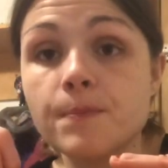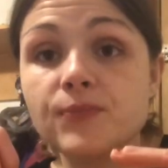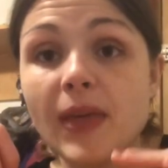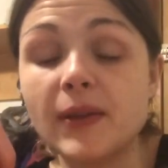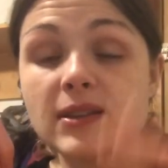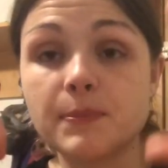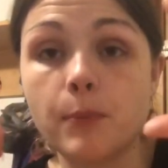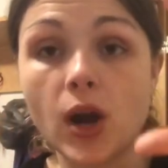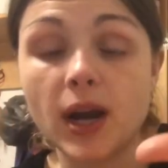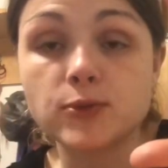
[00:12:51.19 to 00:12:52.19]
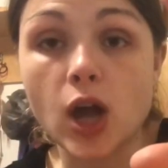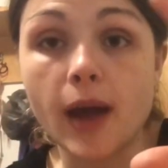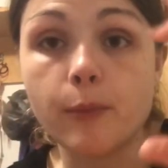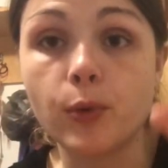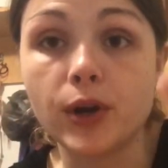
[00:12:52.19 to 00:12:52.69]
Then there's a part up
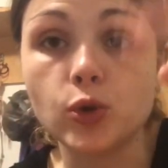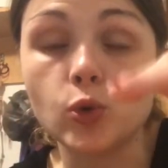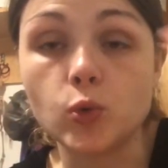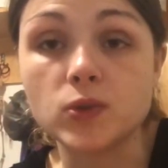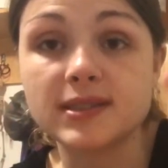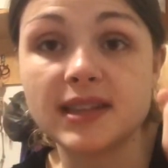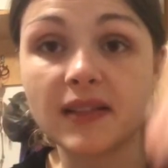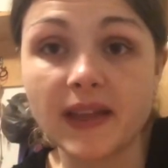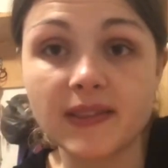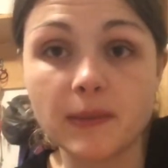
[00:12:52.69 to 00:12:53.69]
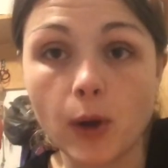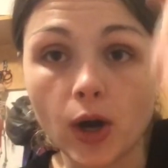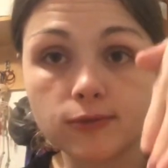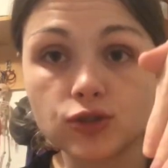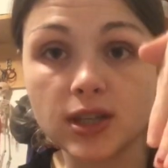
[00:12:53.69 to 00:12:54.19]
top where you stick like the
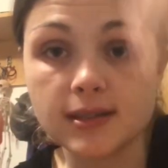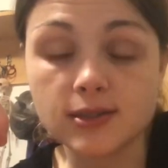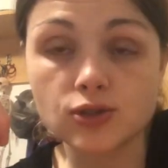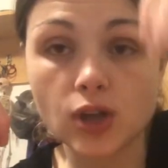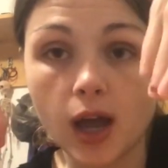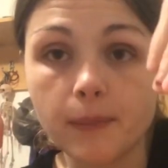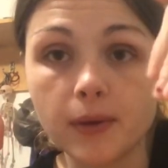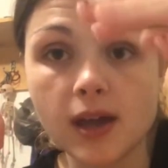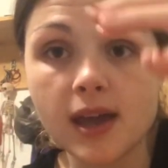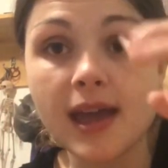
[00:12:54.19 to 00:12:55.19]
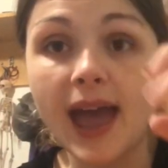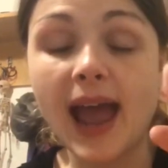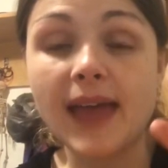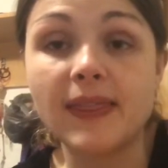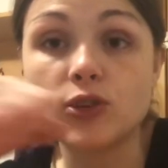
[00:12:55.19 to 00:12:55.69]
bar of cheese on top
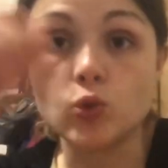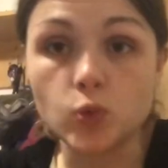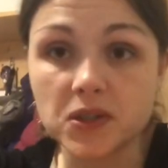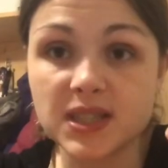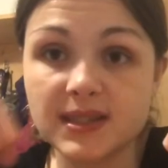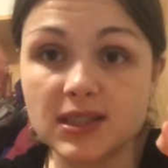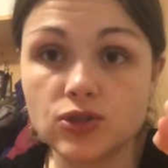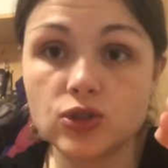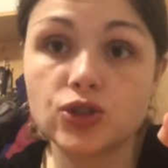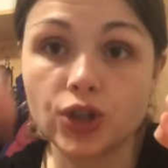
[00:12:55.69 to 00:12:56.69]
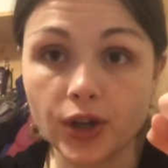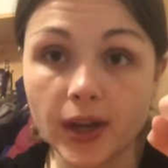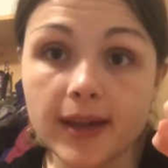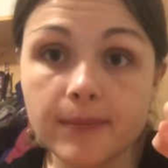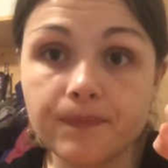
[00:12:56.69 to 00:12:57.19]
and then you
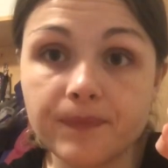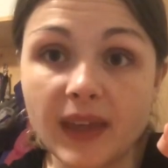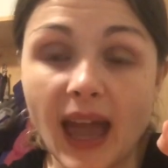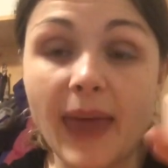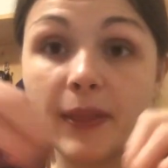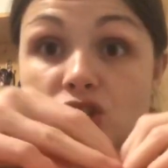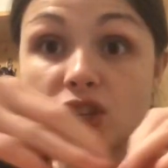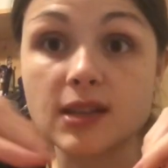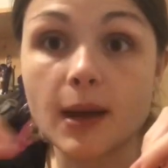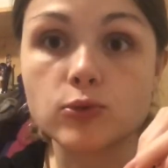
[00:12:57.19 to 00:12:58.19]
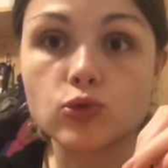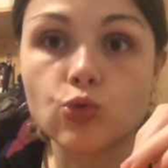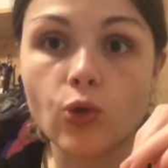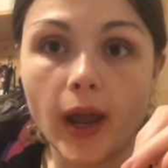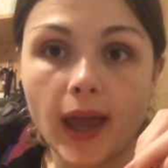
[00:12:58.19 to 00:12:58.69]
turn it and the cheese comes
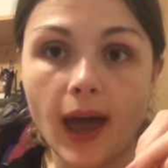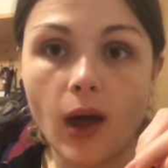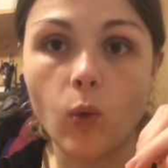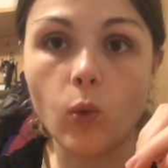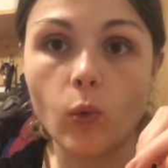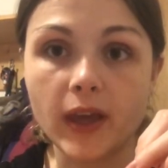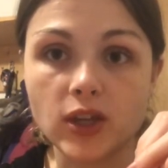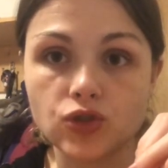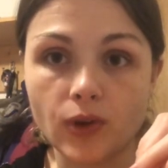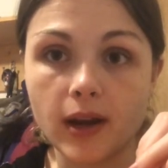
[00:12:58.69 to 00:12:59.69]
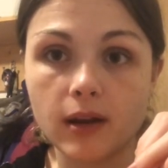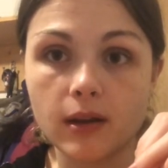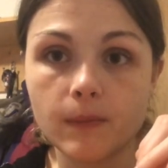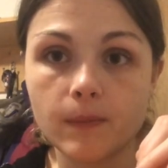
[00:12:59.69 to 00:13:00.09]
right out like shredded.